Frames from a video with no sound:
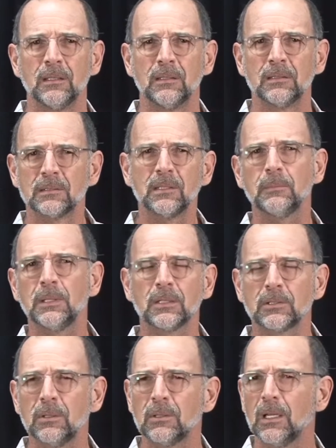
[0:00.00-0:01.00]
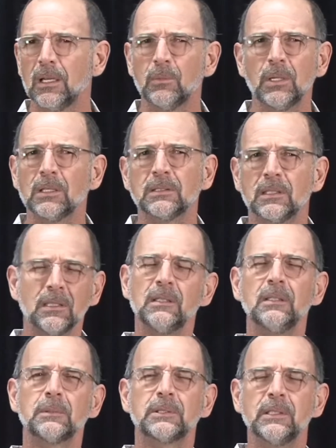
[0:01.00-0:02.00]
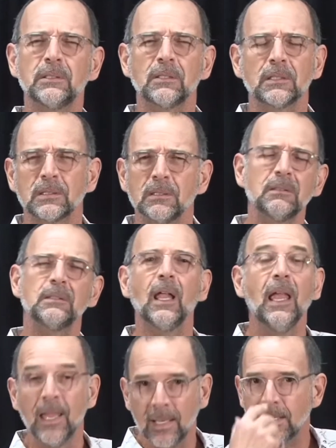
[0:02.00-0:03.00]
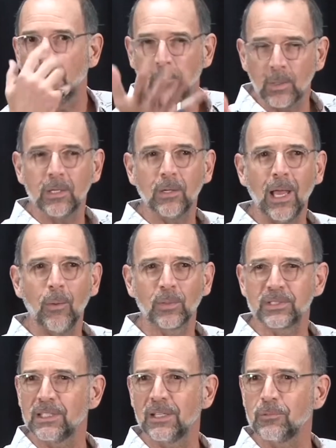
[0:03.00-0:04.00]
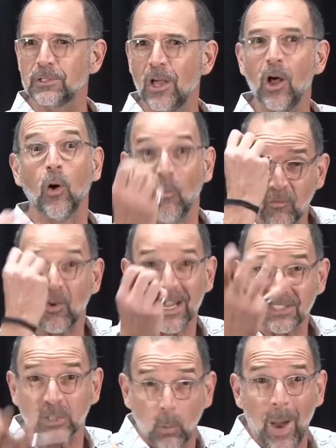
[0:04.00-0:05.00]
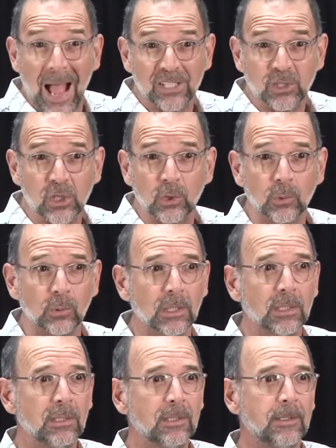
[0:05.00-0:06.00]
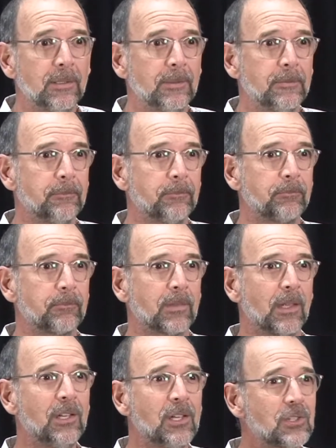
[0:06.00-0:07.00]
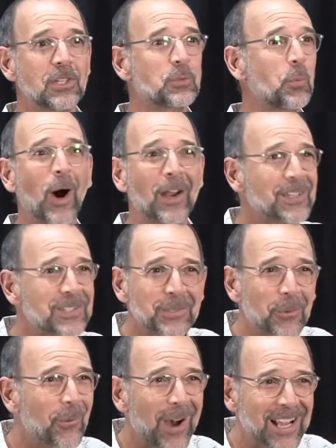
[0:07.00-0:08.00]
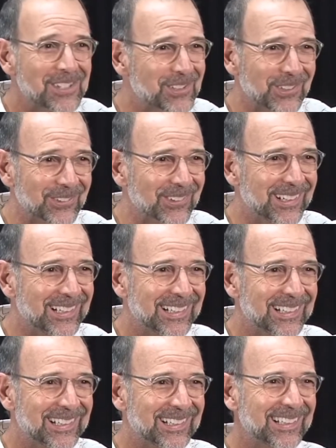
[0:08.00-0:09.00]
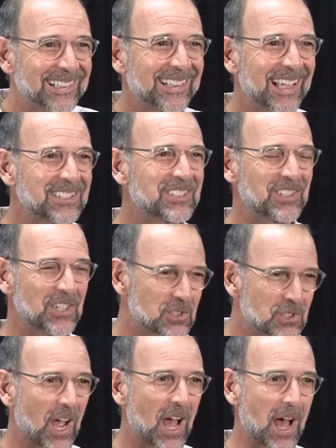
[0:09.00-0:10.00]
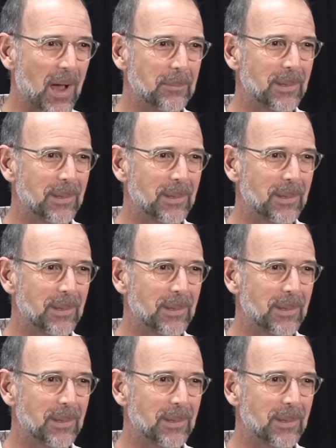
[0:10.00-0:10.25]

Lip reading: Something else going on. What is it? Oh, no, it's interesting. Oh, yeah. And now what do you got? What's the end result? For us to watch you. You just want us to watch you. That's the job.